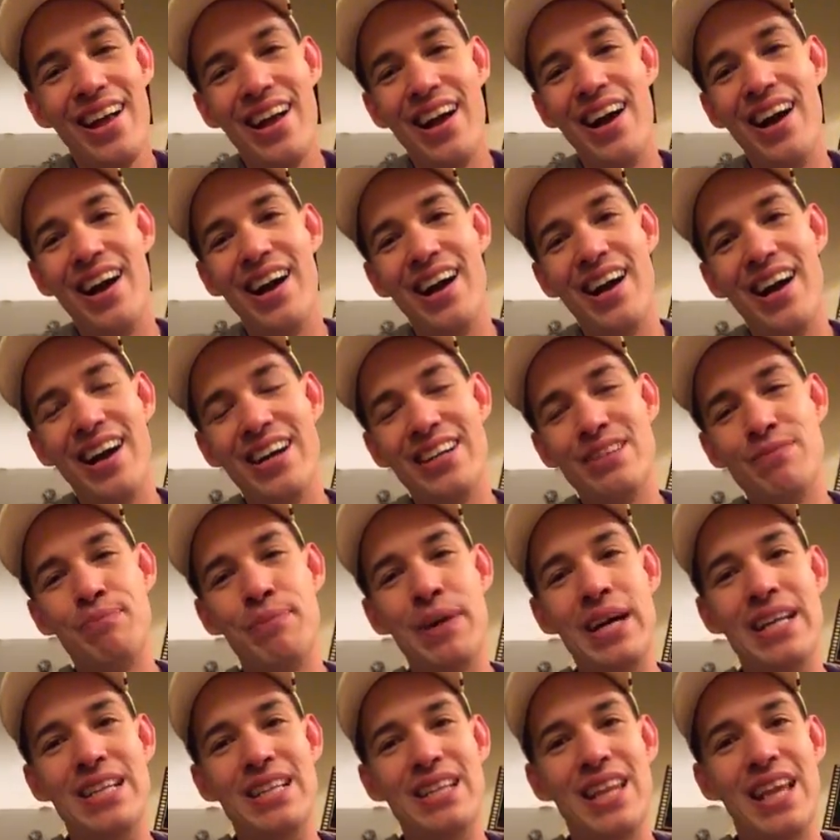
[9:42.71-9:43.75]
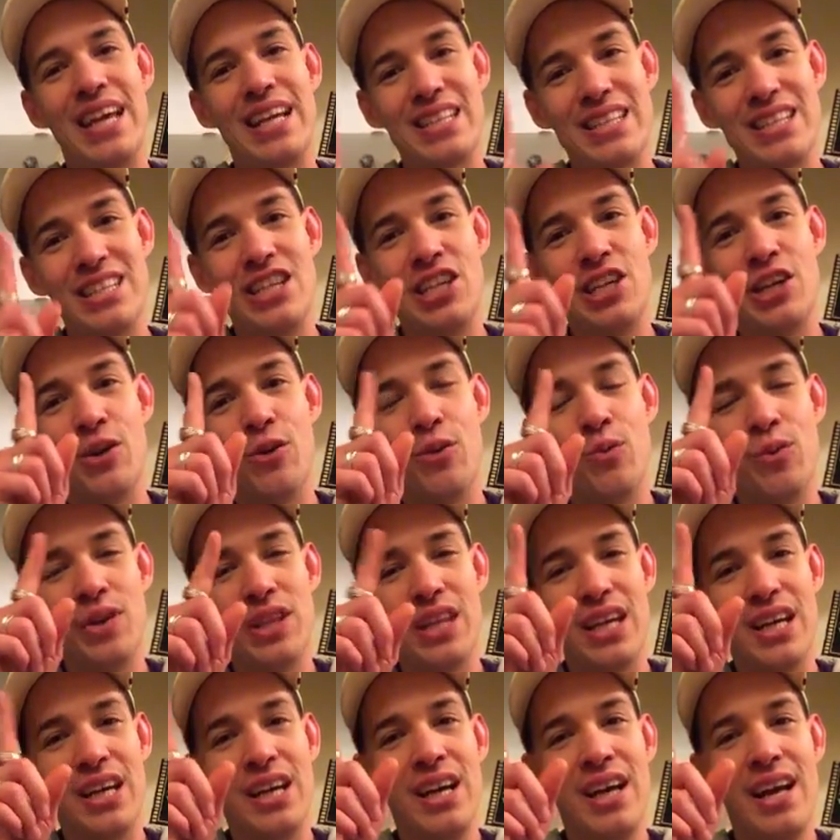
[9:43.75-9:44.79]
but like, with
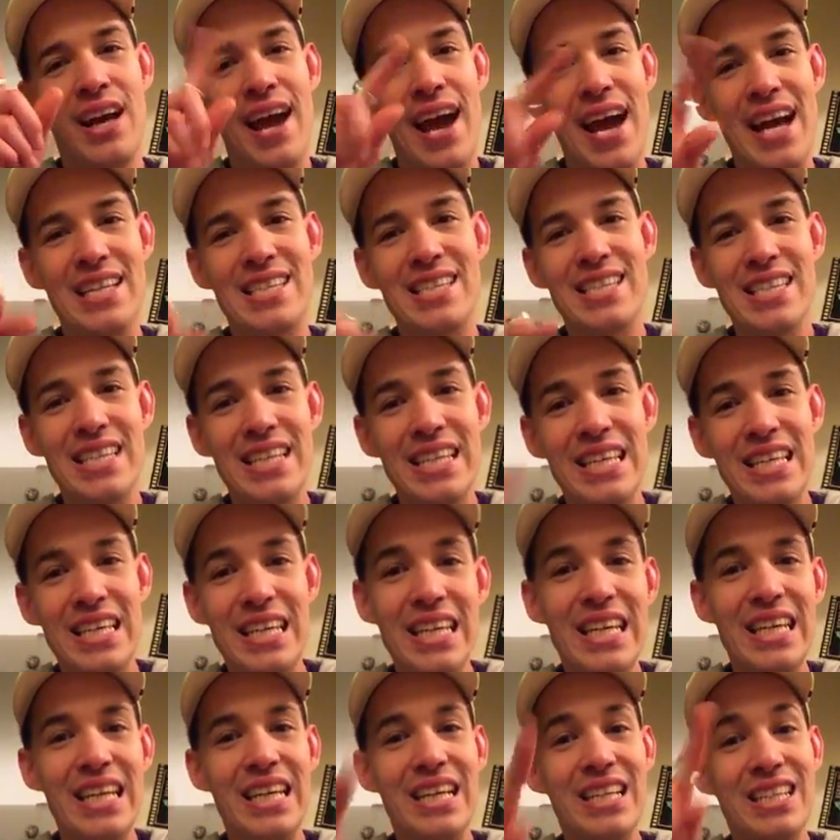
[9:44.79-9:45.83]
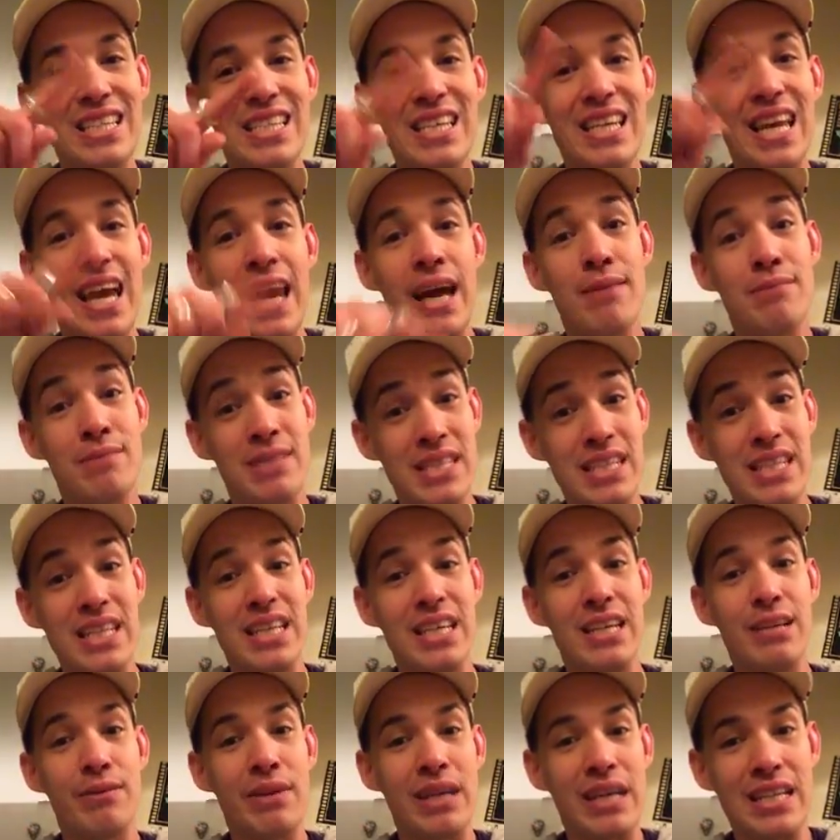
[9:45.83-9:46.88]
a SEE,
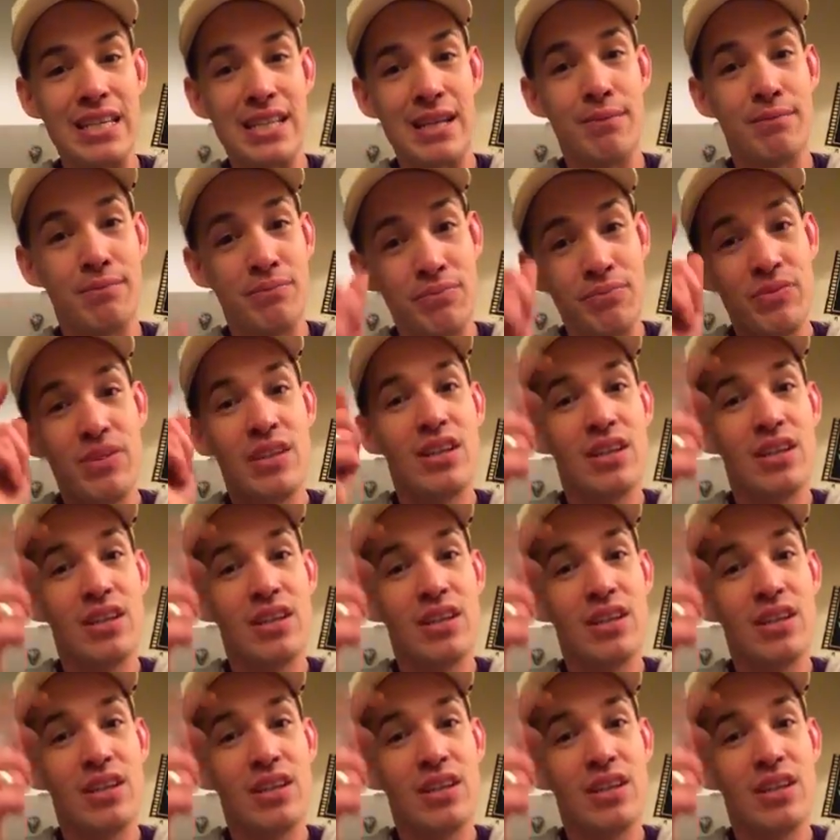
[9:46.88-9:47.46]
TMC, because I'm,